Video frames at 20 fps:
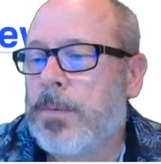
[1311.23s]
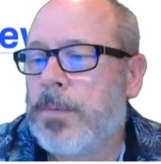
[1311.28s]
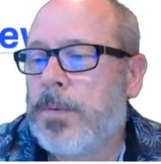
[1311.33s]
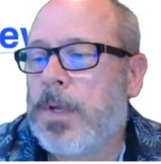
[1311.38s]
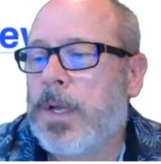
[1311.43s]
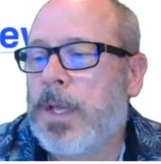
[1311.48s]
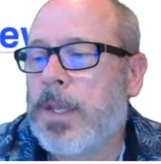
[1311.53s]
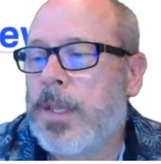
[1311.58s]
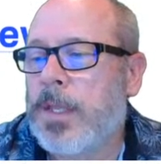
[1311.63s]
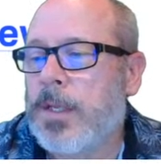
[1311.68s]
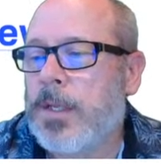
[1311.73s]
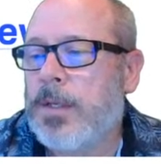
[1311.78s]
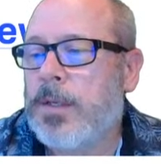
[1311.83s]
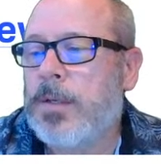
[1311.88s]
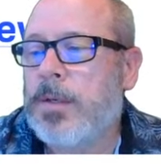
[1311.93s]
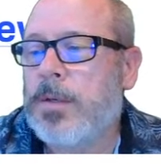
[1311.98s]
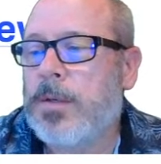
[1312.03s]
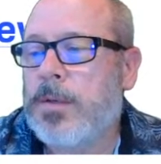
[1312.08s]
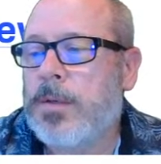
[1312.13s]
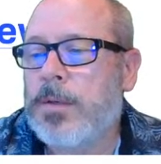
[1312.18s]
I think
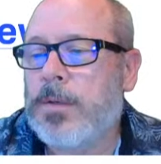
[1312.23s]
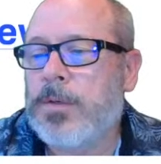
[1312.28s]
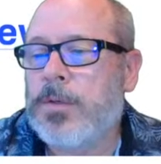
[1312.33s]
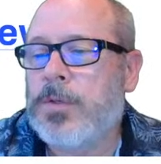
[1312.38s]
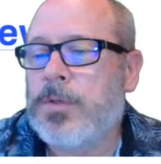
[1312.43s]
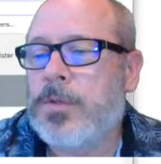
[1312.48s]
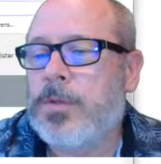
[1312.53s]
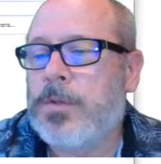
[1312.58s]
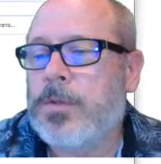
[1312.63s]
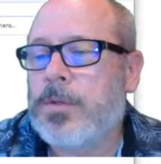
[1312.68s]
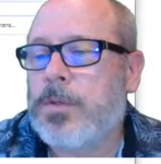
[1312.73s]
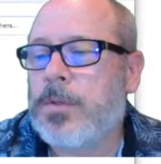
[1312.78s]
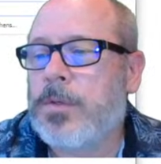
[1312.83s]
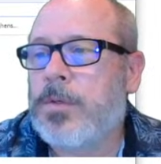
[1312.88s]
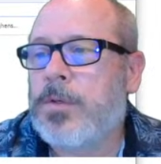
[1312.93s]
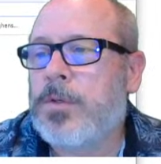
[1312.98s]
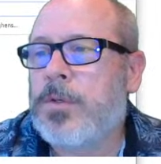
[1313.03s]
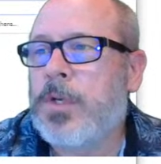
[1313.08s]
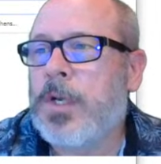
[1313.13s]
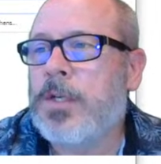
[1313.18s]

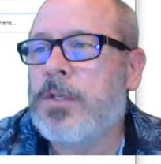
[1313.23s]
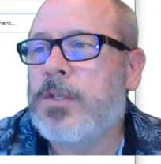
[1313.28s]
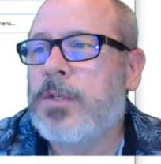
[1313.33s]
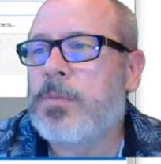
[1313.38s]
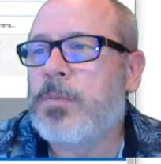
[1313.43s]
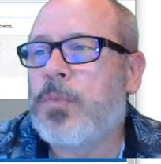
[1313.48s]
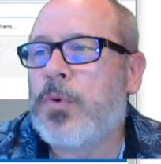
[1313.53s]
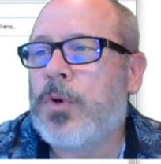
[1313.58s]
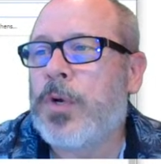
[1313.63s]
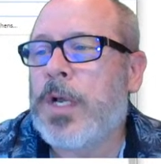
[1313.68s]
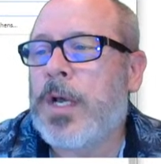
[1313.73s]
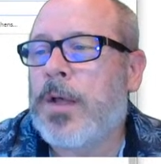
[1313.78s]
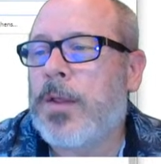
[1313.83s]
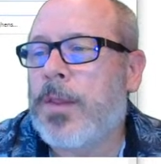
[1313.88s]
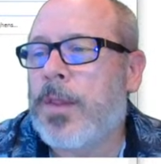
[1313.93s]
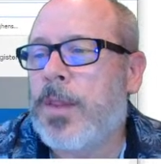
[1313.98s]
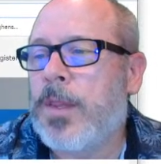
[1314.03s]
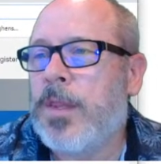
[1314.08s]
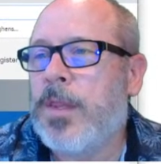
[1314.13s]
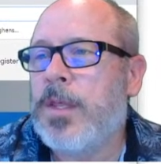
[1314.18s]
Jason put out
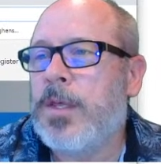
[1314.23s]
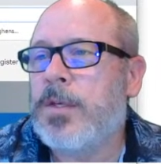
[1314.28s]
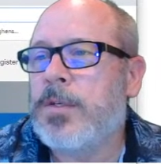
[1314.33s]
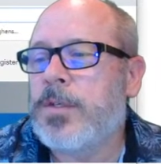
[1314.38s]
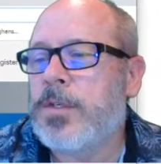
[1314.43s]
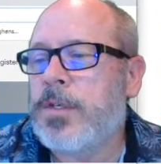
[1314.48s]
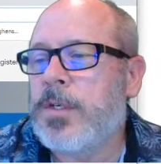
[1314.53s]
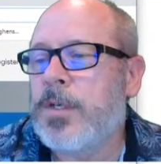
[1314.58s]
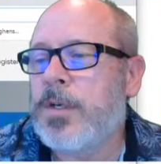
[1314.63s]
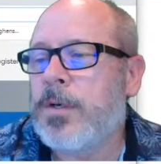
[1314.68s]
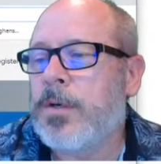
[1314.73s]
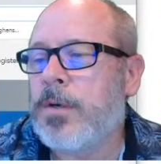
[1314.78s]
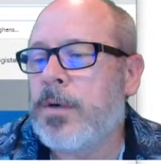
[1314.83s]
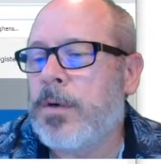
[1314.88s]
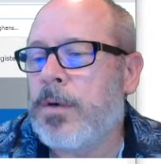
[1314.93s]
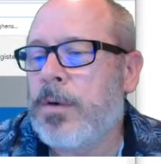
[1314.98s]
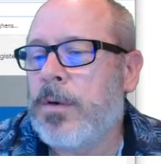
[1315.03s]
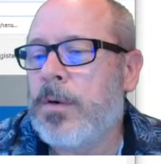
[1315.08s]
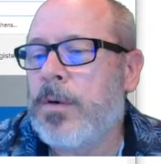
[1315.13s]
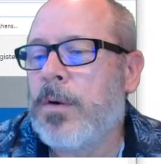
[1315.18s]
this
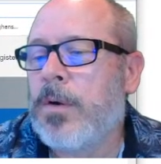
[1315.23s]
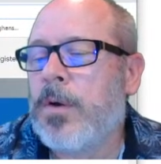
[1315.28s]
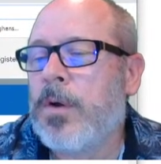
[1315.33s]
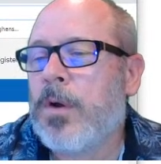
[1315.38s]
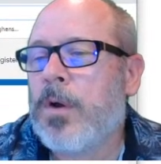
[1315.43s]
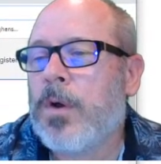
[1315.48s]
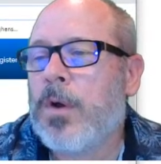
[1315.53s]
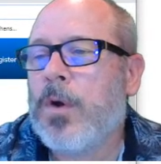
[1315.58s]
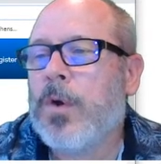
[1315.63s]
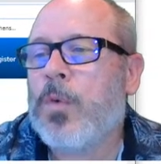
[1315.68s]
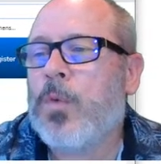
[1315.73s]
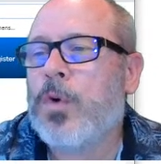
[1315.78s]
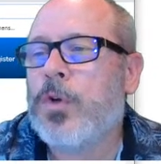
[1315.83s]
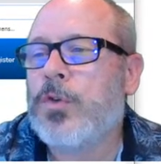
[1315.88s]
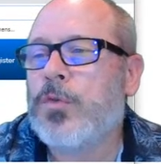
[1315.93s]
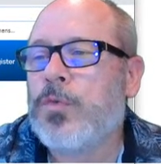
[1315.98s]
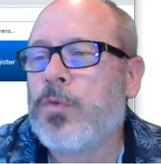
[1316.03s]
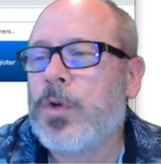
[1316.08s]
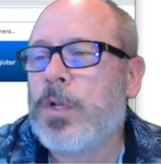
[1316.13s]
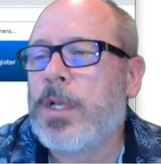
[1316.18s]
here, which
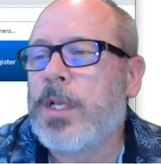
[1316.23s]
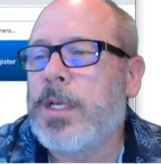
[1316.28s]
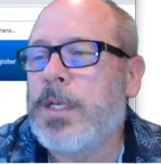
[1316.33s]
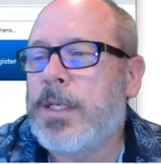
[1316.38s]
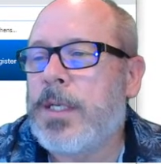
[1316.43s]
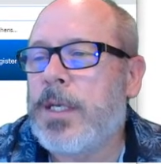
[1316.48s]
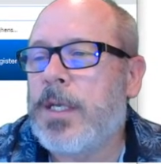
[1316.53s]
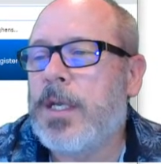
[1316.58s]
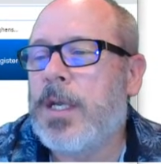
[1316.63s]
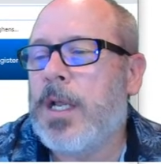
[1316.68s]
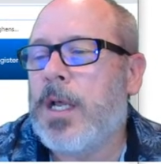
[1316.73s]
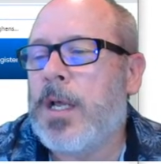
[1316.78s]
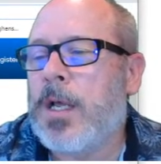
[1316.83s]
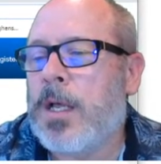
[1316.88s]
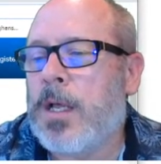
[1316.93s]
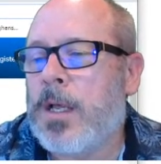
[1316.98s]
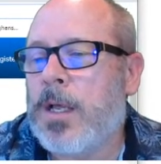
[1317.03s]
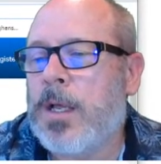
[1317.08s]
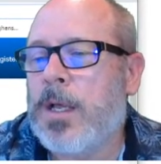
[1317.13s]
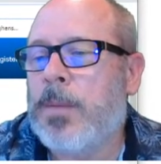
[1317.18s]
really did
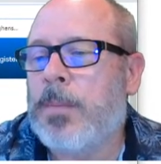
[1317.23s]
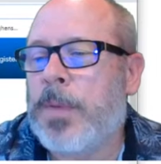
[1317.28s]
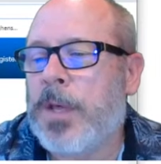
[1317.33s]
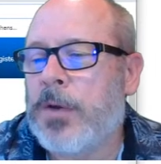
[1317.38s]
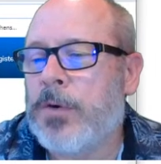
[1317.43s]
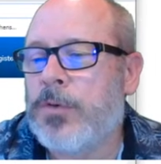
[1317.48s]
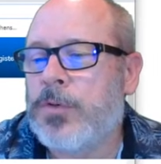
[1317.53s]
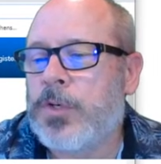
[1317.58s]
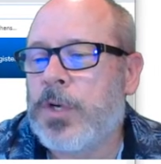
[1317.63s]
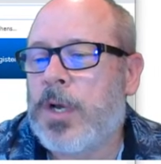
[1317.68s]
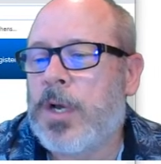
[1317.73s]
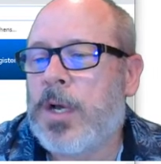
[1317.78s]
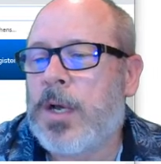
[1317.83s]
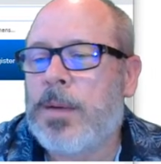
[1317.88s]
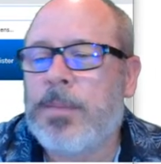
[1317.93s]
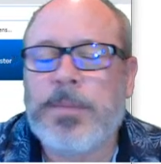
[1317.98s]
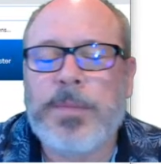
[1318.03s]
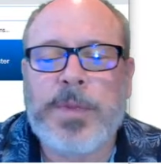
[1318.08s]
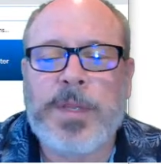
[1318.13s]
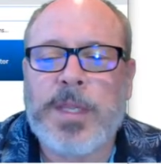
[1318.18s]
a better
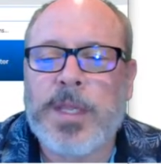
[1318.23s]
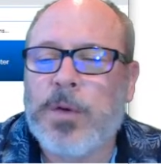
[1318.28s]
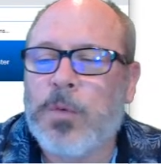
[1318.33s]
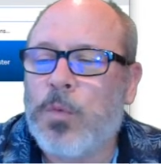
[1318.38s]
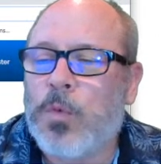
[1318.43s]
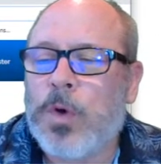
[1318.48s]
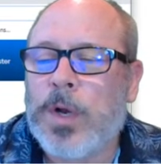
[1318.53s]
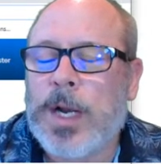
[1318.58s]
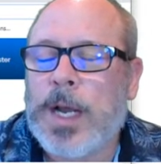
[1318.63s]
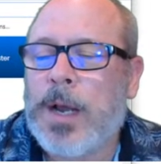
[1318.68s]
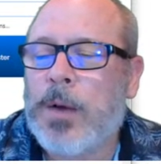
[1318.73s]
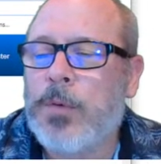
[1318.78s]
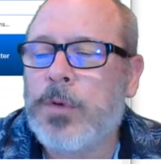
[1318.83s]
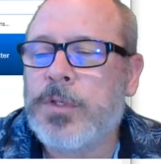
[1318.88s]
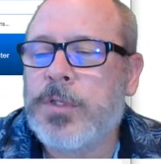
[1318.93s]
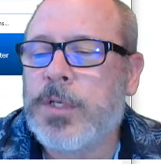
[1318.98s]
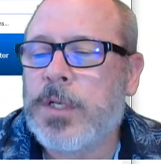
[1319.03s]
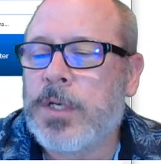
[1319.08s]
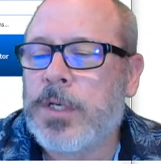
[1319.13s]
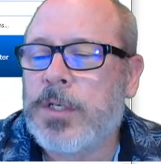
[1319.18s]
job than what I was
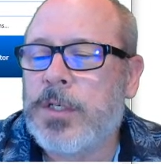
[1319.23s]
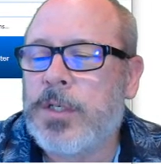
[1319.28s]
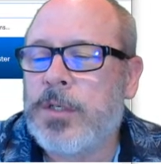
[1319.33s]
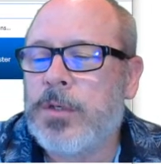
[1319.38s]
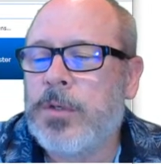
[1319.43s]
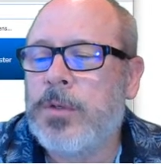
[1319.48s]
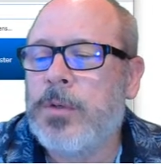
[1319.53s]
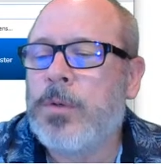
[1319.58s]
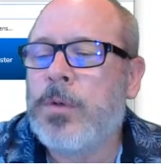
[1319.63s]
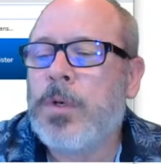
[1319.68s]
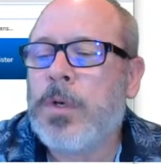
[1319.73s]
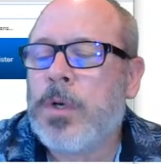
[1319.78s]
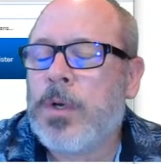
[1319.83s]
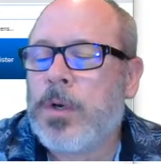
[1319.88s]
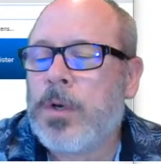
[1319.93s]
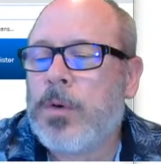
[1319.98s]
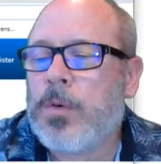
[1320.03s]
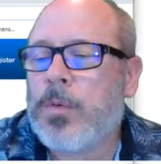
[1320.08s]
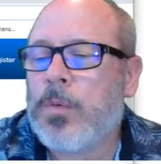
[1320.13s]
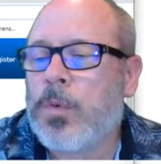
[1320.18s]
going to do
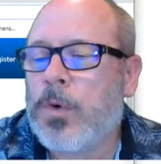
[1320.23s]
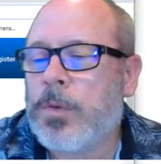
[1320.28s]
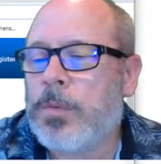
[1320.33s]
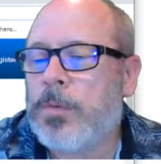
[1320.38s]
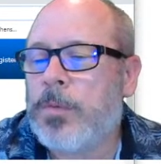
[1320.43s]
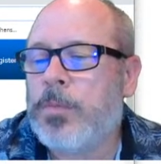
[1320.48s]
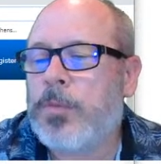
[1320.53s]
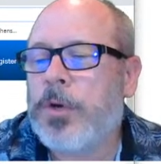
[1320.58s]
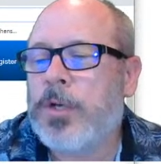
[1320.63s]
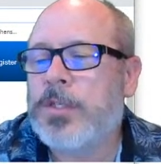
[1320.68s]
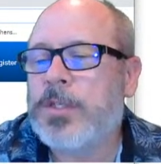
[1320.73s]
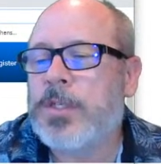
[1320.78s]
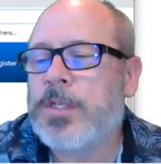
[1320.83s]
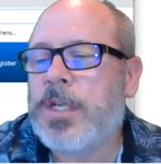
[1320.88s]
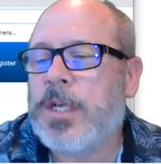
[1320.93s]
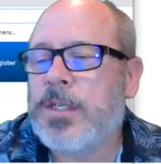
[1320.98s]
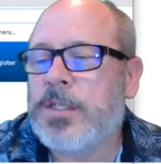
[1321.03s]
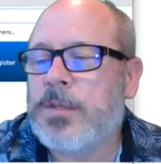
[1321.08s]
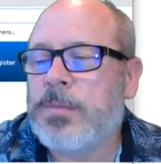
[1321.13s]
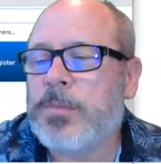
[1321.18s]
with the
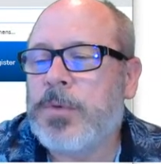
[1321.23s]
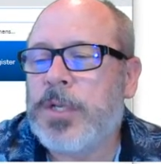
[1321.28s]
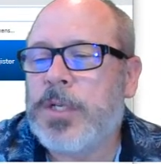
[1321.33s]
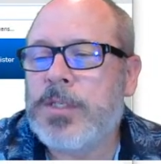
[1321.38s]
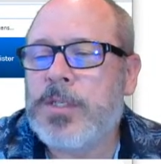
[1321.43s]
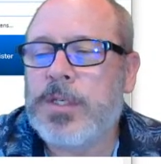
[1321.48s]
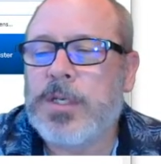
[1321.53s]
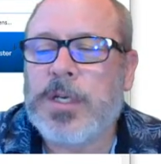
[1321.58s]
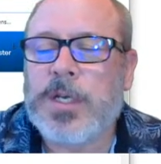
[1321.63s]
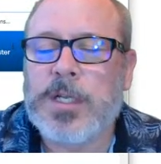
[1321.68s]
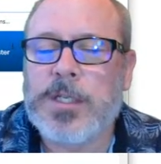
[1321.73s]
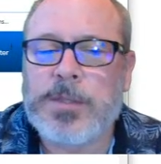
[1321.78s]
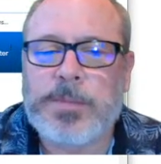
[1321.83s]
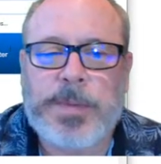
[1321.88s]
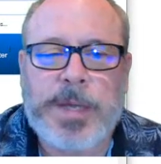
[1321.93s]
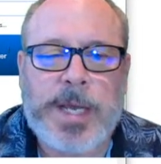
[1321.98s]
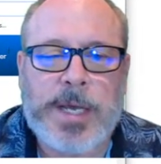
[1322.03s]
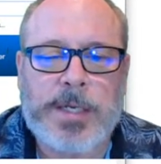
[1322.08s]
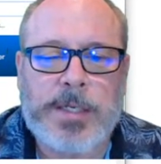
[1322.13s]
presentation. Plus, it cuts back